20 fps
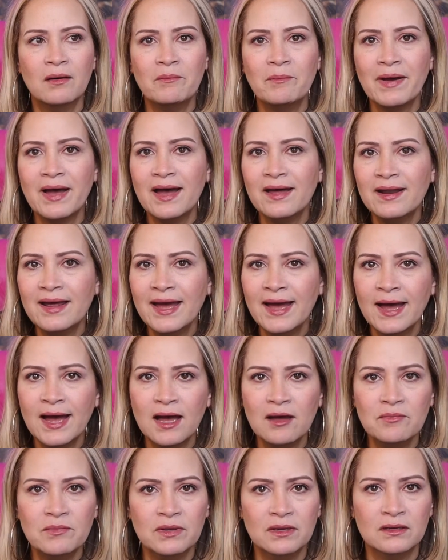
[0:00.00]
a bad
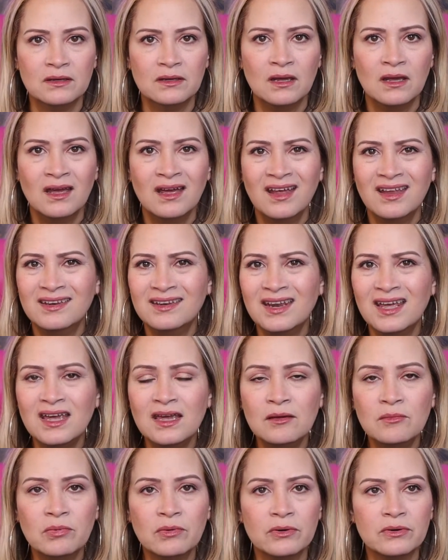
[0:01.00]
habit,
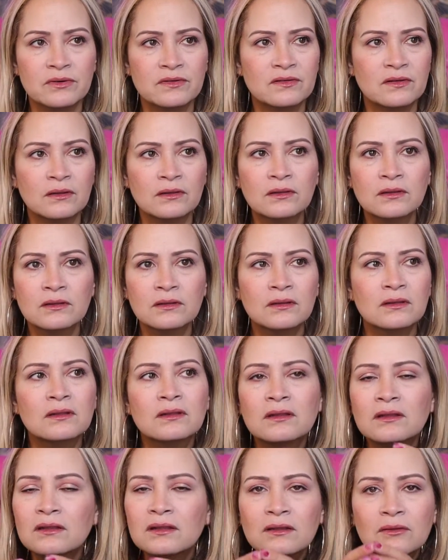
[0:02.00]
neighbors,
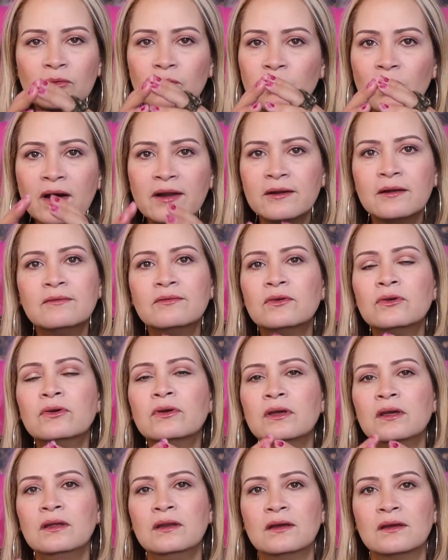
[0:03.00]

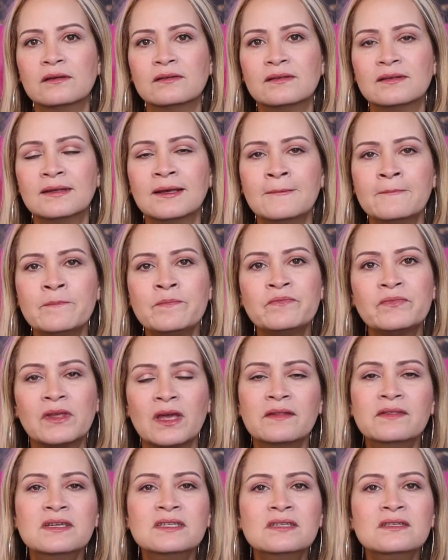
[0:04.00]
whatever it is.
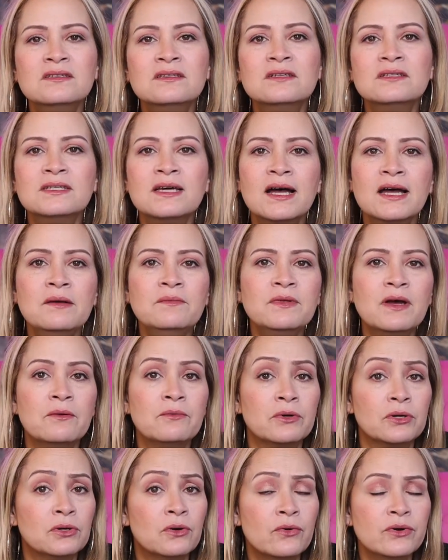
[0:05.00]
And this is the time that
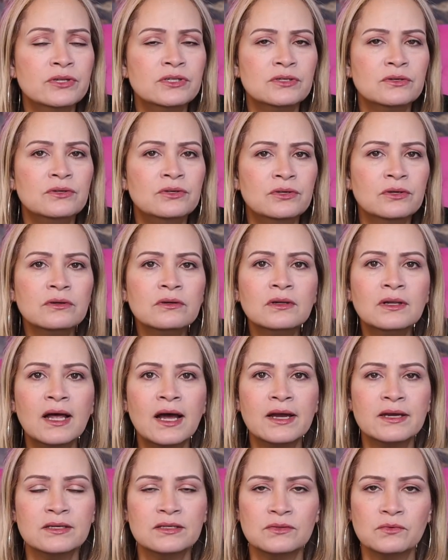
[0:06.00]
we're going to
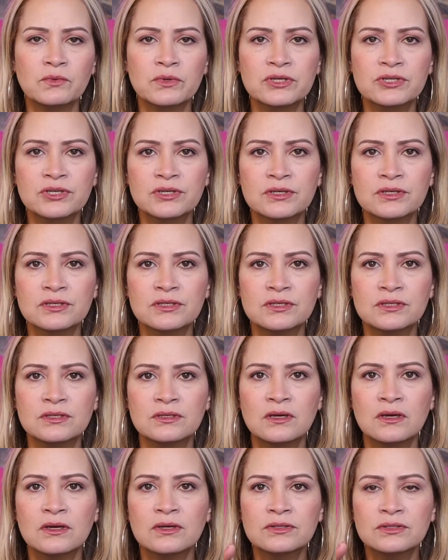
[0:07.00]
utilize, which
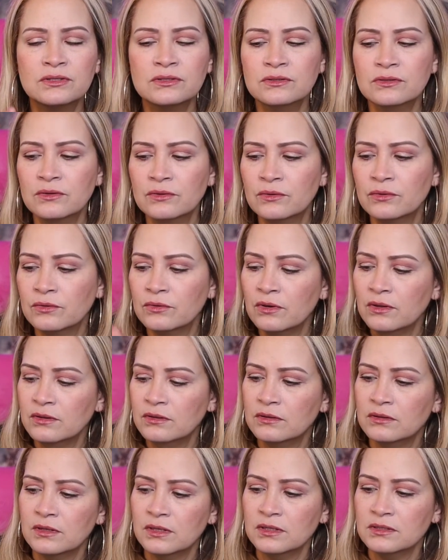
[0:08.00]
is to do
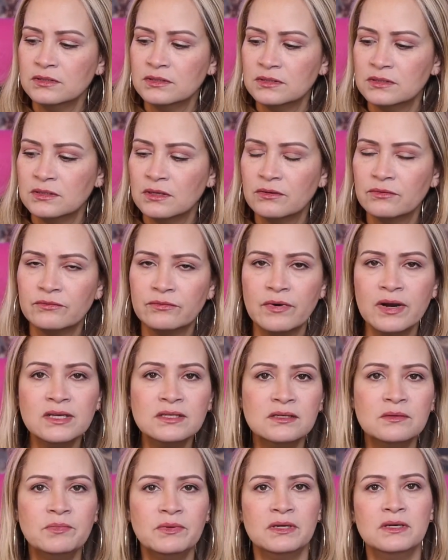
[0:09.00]
these
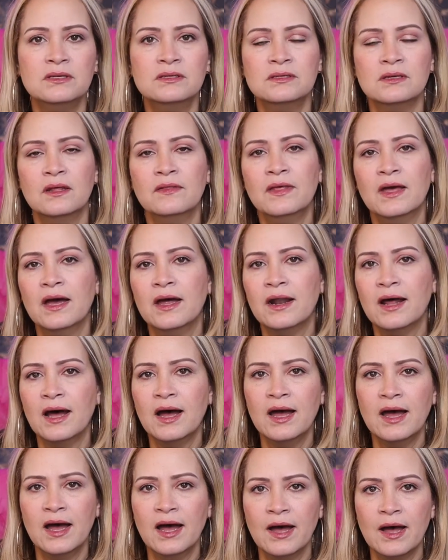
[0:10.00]
recipes that
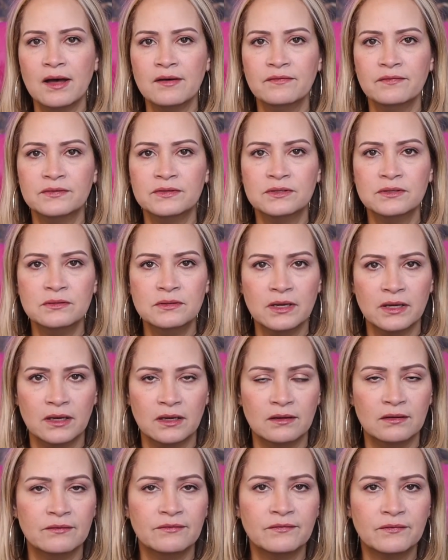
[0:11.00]
I have
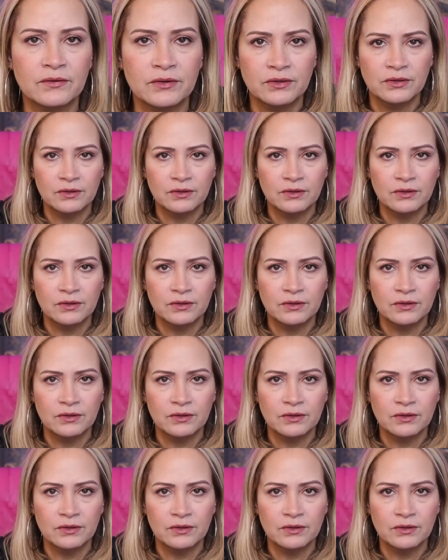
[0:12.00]
today for